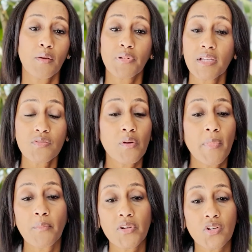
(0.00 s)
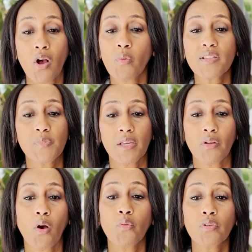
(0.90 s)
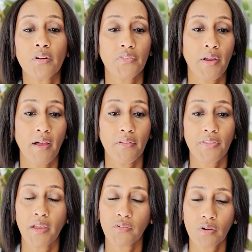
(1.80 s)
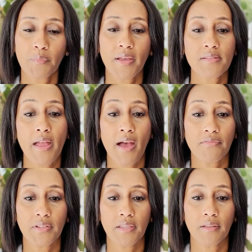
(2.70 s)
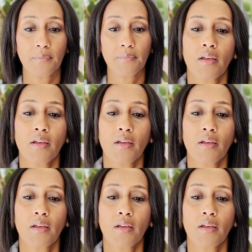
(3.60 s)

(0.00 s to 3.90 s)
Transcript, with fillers: Please remember to always be an owner of your health and your best advocate.